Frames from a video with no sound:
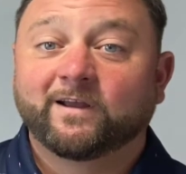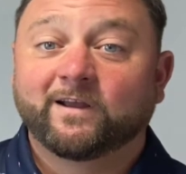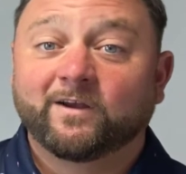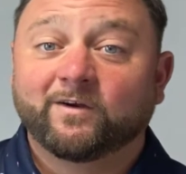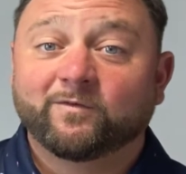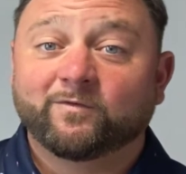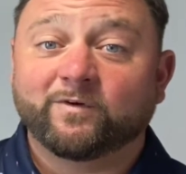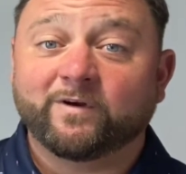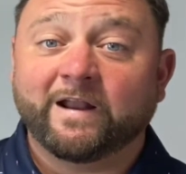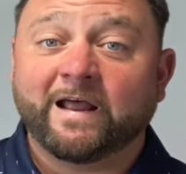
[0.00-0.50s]

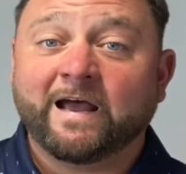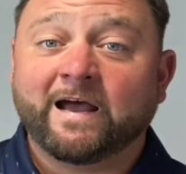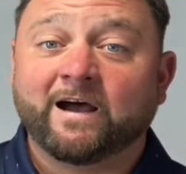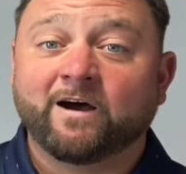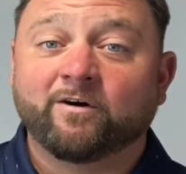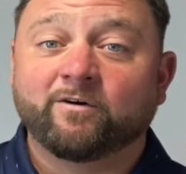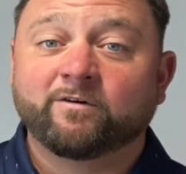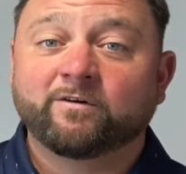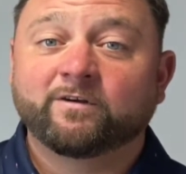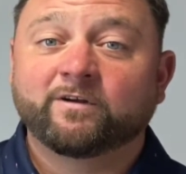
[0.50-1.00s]
For
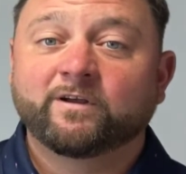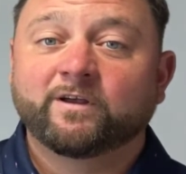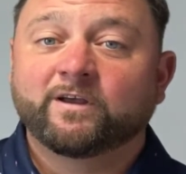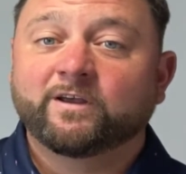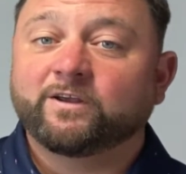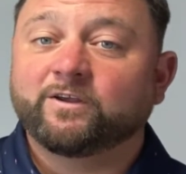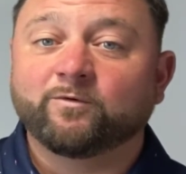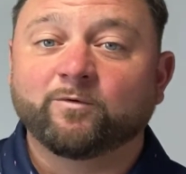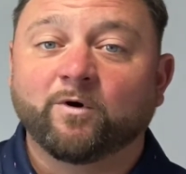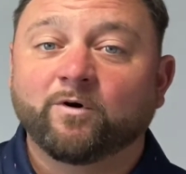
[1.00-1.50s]
now,
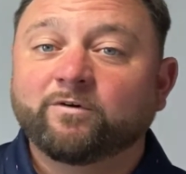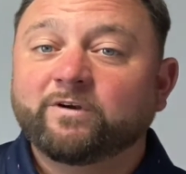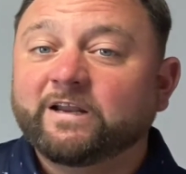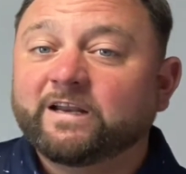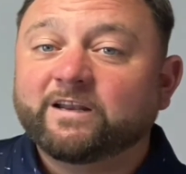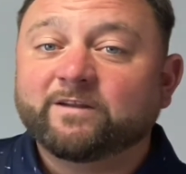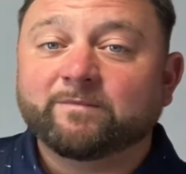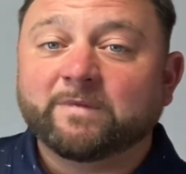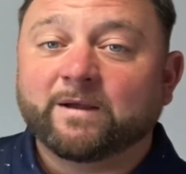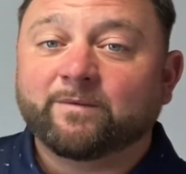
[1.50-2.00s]
you won't need
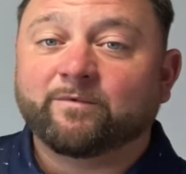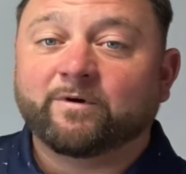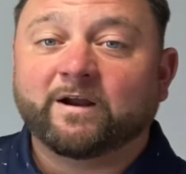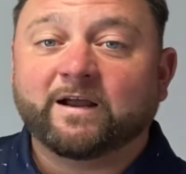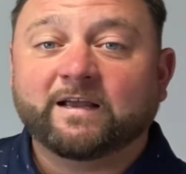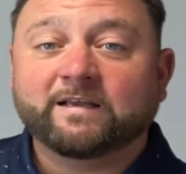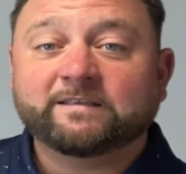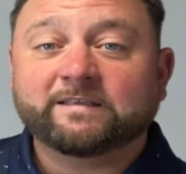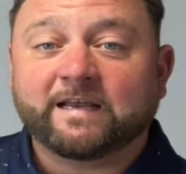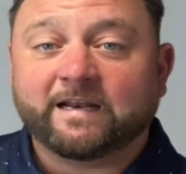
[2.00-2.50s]
to
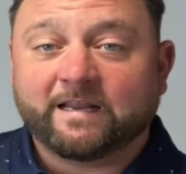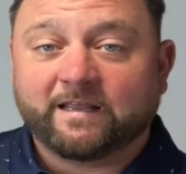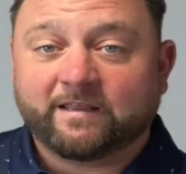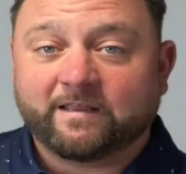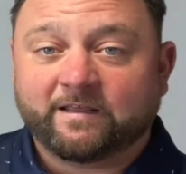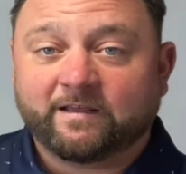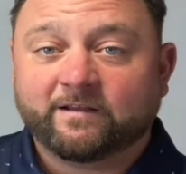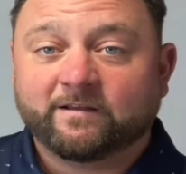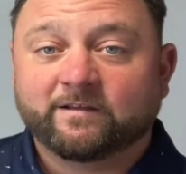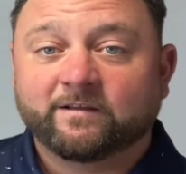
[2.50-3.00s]
memorize anything,